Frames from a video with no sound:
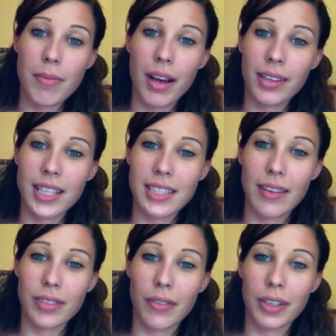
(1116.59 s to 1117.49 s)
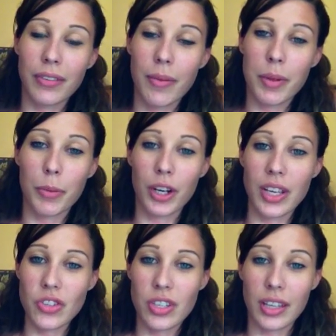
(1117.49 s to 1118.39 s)
milk that's left over from the
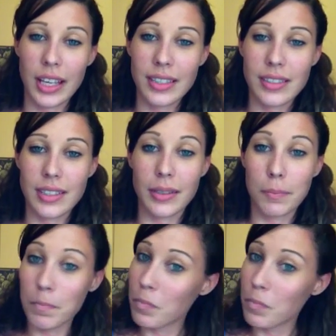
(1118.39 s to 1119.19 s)
morning, she likes to